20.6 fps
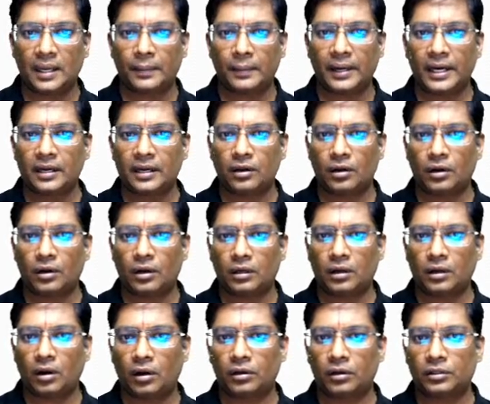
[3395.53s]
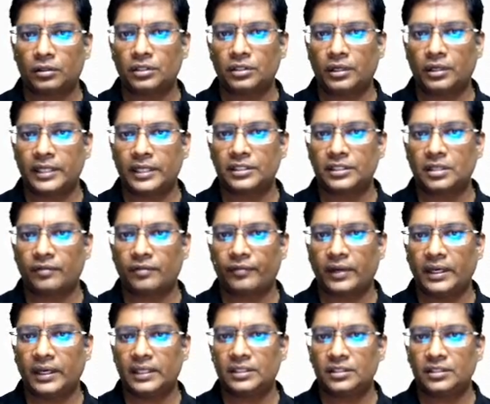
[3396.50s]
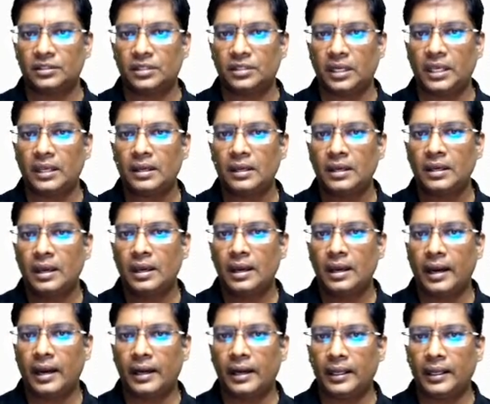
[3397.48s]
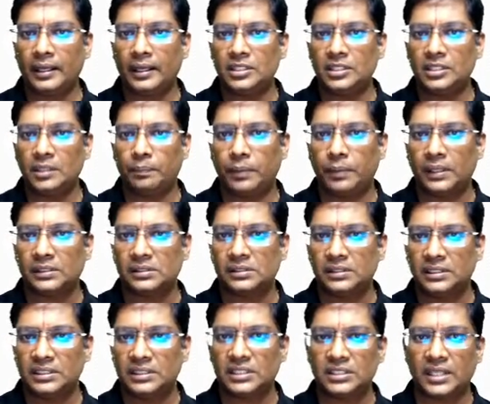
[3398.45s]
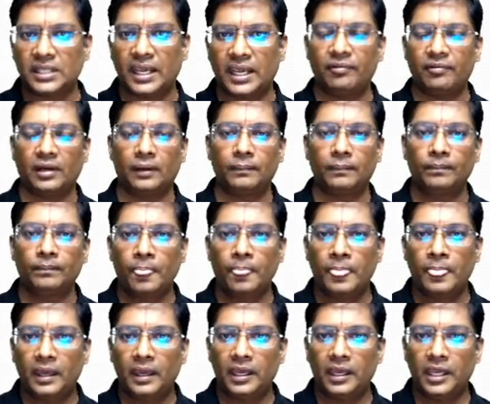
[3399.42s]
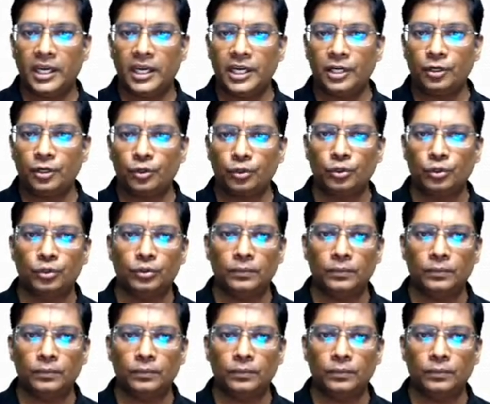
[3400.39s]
Am I right or not? Concentration of NH3 and Ag plus. This is K1 into